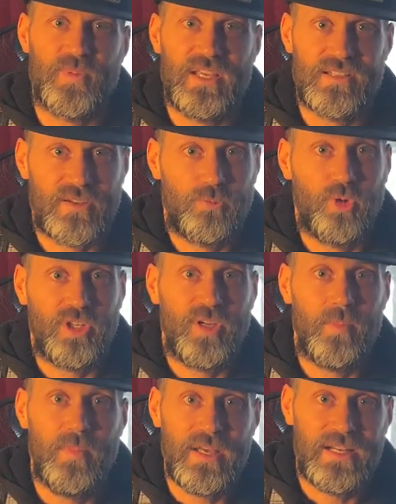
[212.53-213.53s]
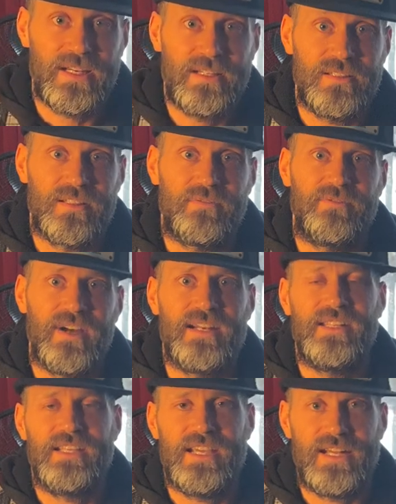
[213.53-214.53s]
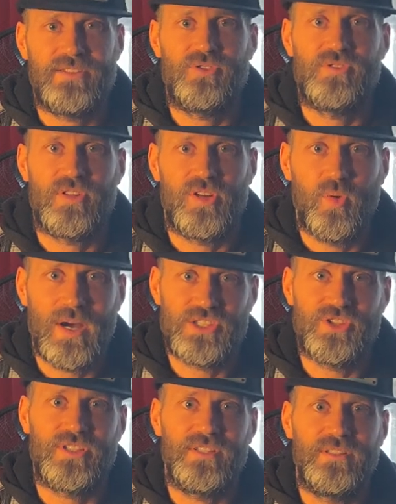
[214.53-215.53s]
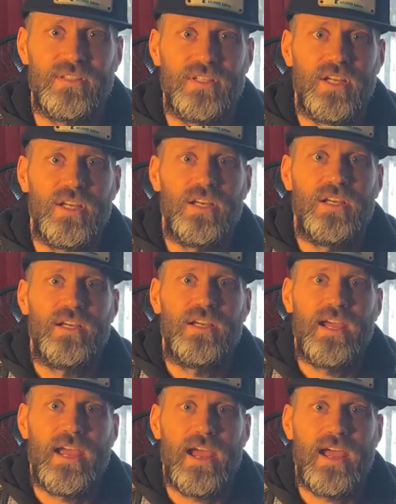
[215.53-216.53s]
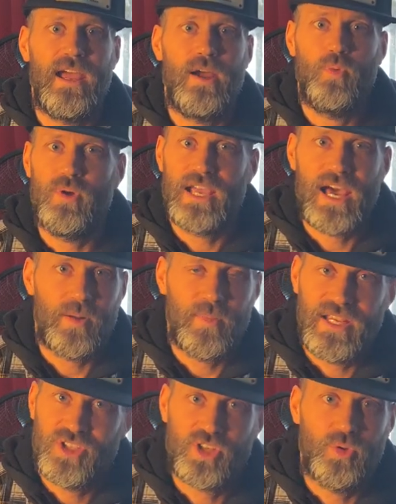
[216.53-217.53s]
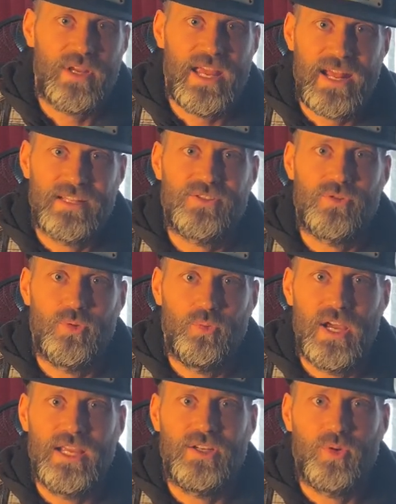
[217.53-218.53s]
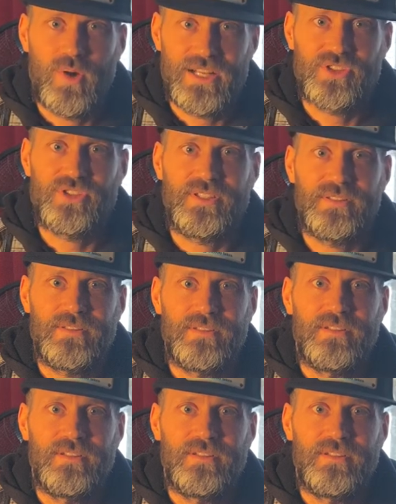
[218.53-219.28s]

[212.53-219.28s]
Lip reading: Because if we're committed to finding the answer to the question, we got to make sure we answer the right question.